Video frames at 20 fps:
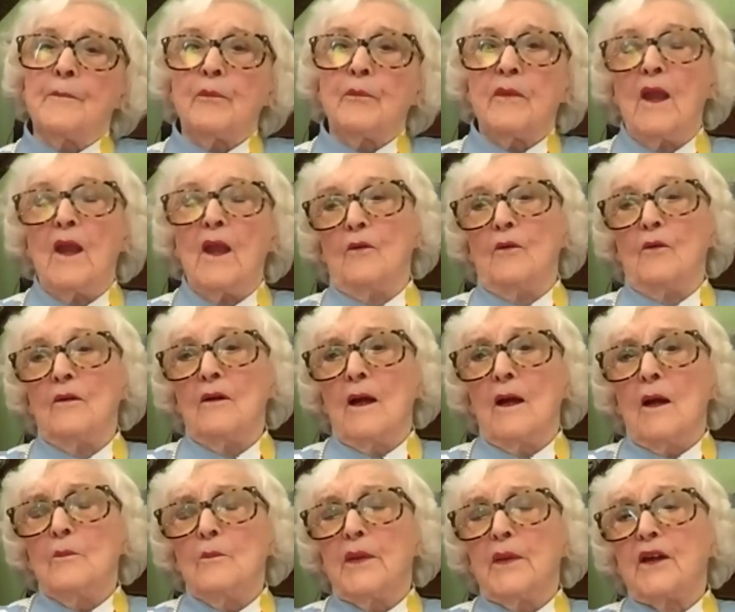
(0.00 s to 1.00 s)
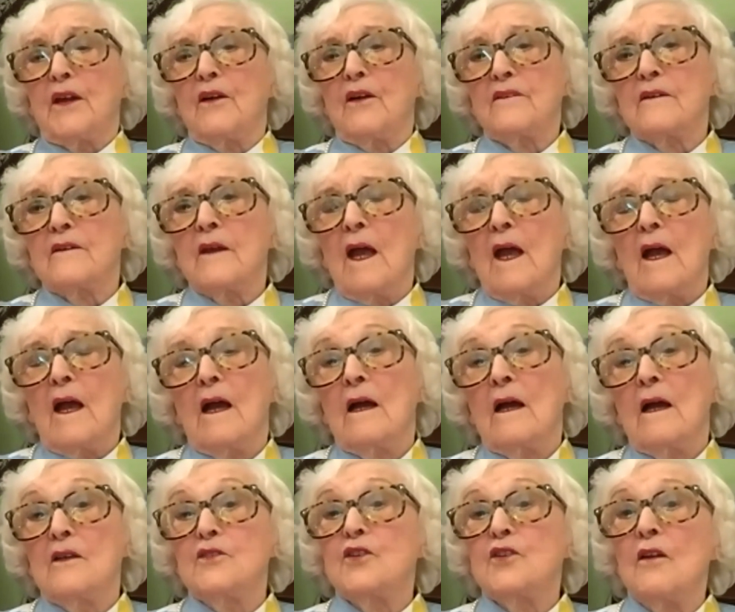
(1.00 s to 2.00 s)
No. Because
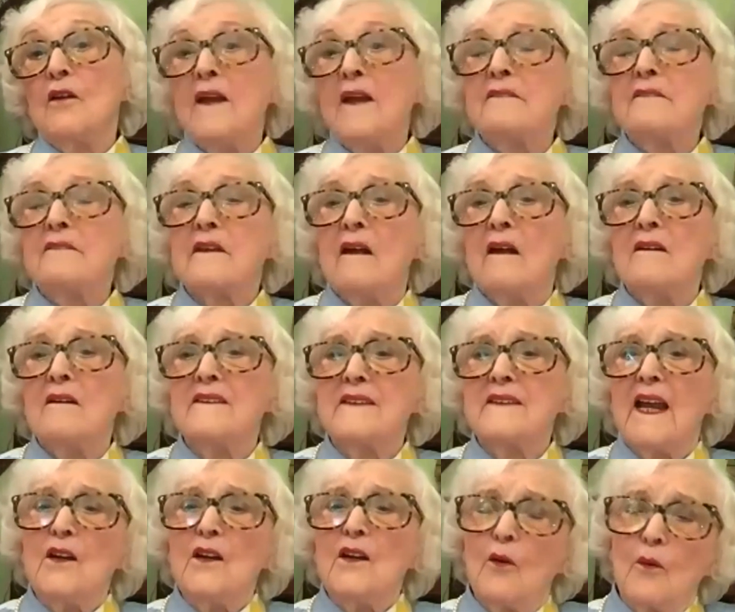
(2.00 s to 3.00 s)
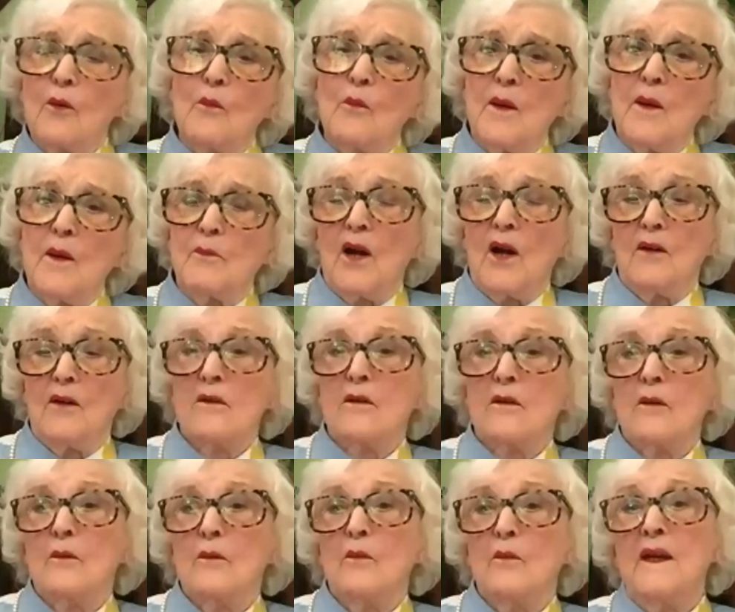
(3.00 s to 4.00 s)
John Nathan Turner said, look, we're broke,
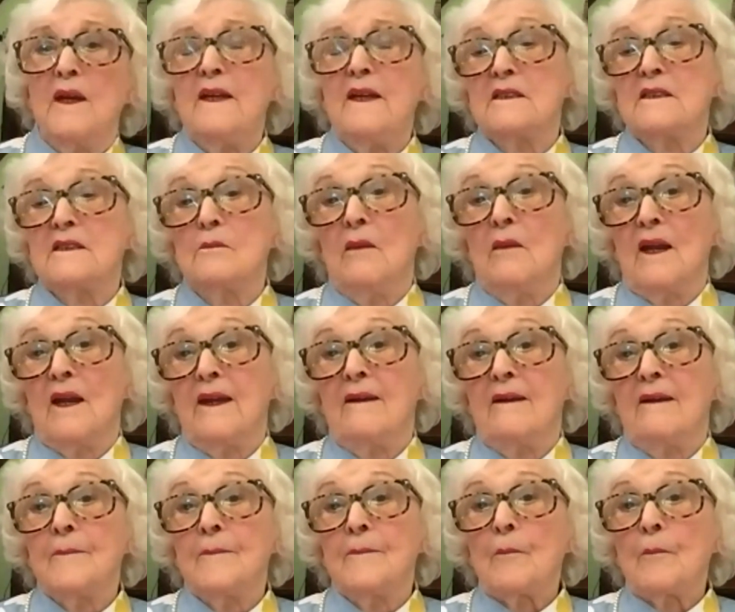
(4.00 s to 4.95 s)
we need some money.